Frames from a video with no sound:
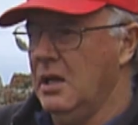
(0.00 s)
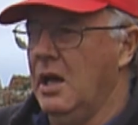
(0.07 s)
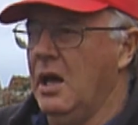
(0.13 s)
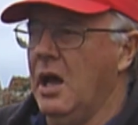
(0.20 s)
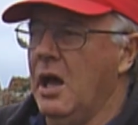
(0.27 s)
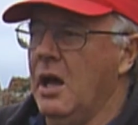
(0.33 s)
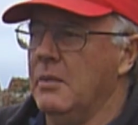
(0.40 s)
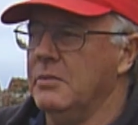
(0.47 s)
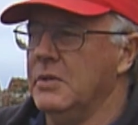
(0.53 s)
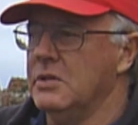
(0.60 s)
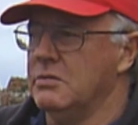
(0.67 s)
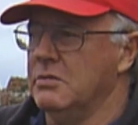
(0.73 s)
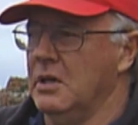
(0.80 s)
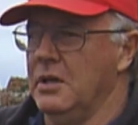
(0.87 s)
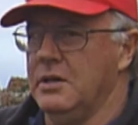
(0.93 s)

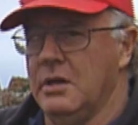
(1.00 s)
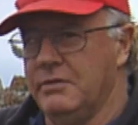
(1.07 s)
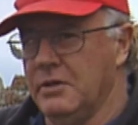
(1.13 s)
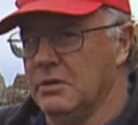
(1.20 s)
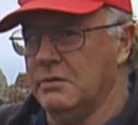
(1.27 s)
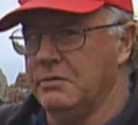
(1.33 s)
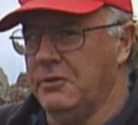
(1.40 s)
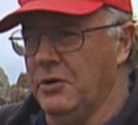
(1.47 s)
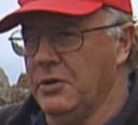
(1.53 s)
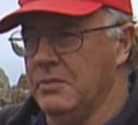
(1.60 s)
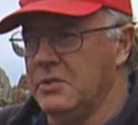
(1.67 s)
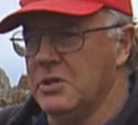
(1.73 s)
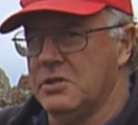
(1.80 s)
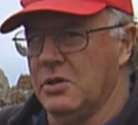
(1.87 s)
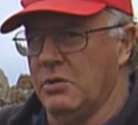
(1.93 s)
it's really difficult for
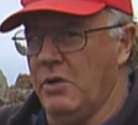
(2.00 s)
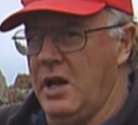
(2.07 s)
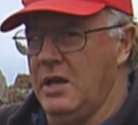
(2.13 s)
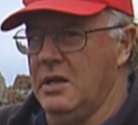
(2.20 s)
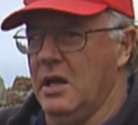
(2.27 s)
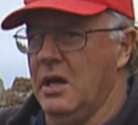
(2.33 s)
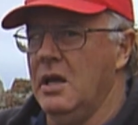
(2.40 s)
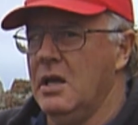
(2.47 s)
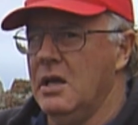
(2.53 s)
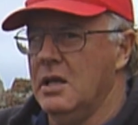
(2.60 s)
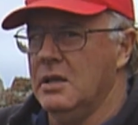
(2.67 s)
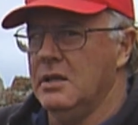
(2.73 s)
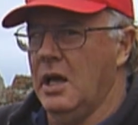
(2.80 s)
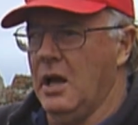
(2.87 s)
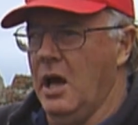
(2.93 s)
them to surrender
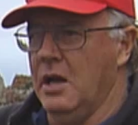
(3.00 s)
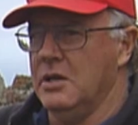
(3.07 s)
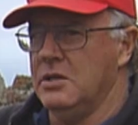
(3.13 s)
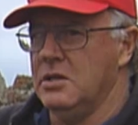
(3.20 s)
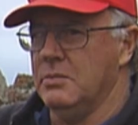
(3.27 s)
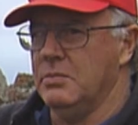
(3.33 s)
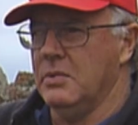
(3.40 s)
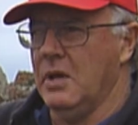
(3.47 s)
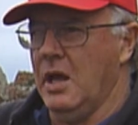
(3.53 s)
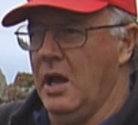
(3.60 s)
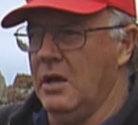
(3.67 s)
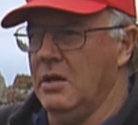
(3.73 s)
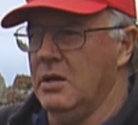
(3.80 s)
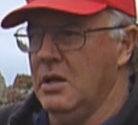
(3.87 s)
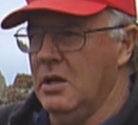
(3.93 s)
that ownership.
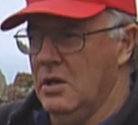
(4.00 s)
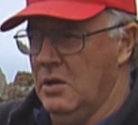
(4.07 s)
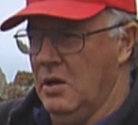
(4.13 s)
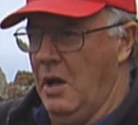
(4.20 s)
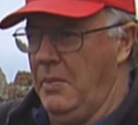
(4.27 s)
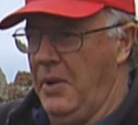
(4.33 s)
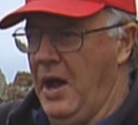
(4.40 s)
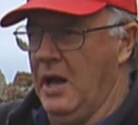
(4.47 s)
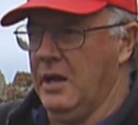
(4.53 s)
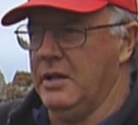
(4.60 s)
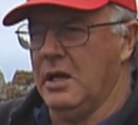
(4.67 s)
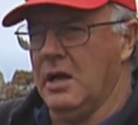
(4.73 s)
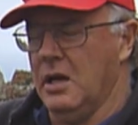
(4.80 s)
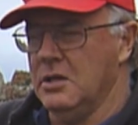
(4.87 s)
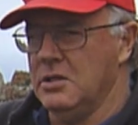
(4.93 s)
And a part of
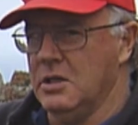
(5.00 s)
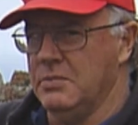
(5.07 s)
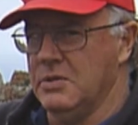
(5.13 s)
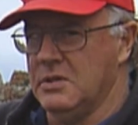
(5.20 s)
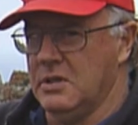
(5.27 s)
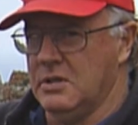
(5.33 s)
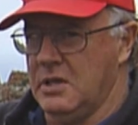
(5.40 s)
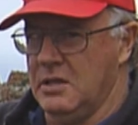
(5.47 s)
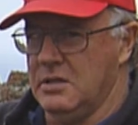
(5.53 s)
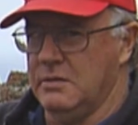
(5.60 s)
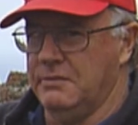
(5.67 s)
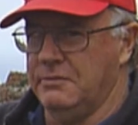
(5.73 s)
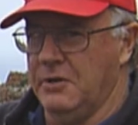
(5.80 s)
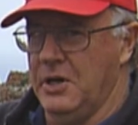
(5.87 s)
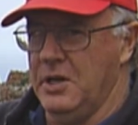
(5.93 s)
that ownership is the sense
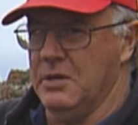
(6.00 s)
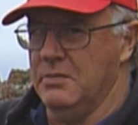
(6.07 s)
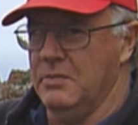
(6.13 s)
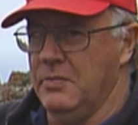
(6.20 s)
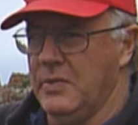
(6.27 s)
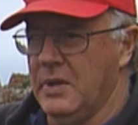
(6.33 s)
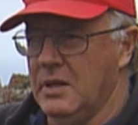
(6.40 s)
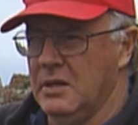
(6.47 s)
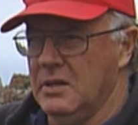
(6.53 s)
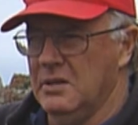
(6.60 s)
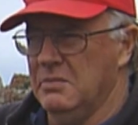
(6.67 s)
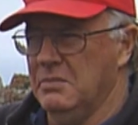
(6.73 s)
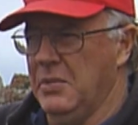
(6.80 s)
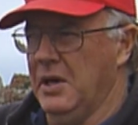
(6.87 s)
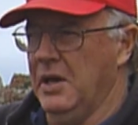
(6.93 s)
of freedom.
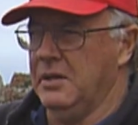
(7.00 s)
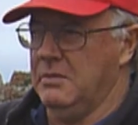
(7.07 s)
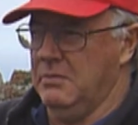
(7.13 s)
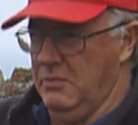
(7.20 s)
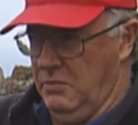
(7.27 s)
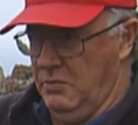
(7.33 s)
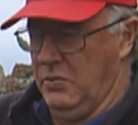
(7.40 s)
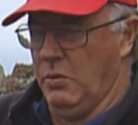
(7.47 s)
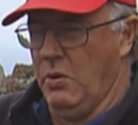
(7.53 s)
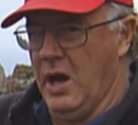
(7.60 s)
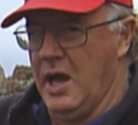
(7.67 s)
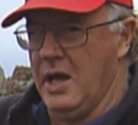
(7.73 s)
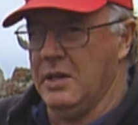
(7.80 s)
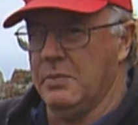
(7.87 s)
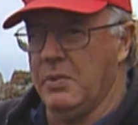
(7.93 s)
But the
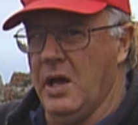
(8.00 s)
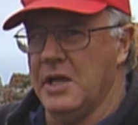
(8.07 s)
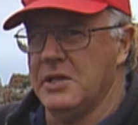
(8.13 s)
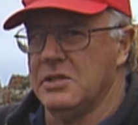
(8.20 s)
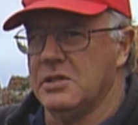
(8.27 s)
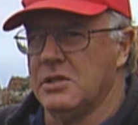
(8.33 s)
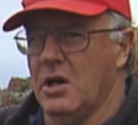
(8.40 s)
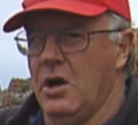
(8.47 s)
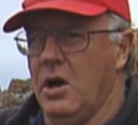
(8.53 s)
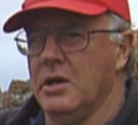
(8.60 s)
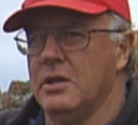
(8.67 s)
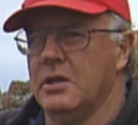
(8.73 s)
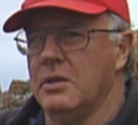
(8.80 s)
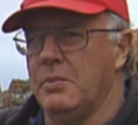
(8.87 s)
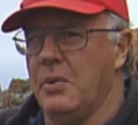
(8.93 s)
way the place has gone
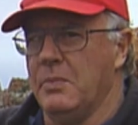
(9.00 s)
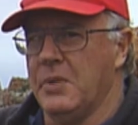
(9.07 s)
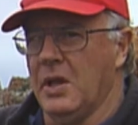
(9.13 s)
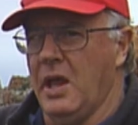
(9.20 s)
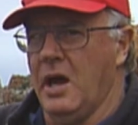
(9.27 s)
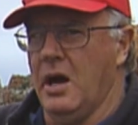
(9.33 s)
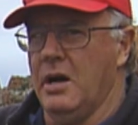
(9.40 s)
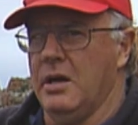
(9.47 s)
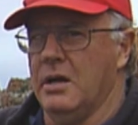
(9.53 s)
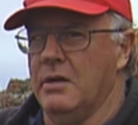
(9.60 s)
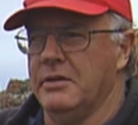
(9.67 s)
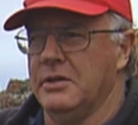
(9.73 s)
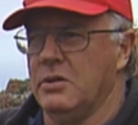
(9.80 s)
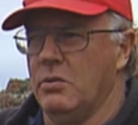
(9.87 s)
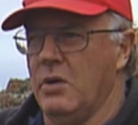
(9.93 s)
and the popularity
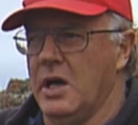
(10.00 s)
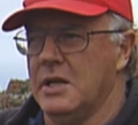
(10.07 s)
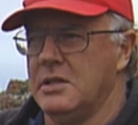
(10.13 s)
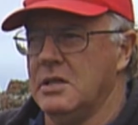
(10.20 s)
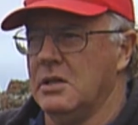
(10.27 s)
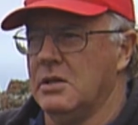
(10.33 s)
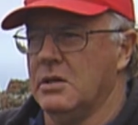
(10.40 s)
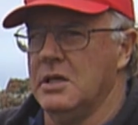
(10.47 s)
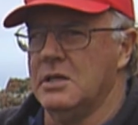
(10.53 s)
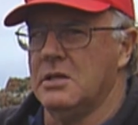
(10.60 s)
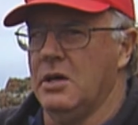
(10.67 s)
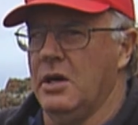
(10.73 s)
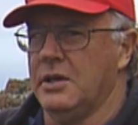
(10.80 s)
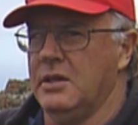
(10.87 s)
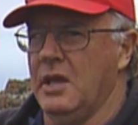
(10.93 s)
of it, the way it's increased
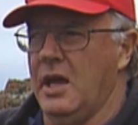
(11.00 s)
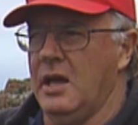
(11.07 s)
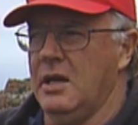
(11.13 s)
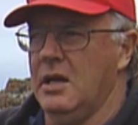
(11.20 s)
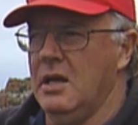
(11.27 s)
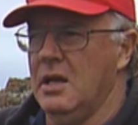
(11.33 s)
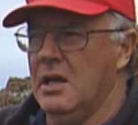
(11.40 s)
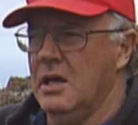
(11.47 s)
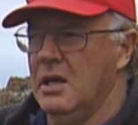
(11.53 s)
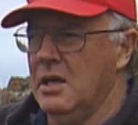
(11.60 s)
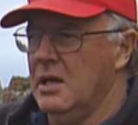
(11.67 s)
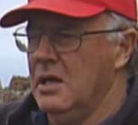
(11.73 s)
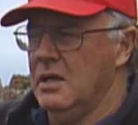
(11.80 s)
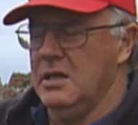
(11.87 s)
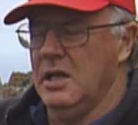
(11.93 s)
like that,
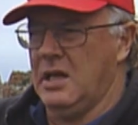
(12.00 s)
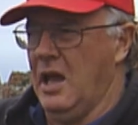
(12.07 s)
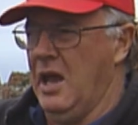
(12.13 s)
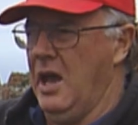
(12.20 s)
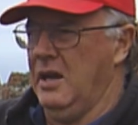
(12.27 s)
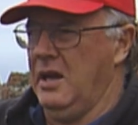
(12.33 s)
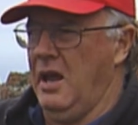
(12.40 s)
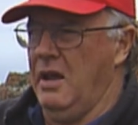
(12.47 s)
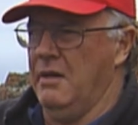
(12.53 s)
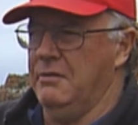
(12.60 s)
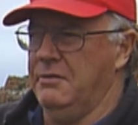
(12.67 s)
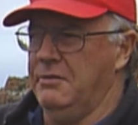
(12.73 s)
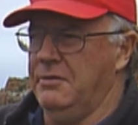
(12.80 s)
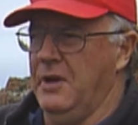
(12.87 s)
you can't have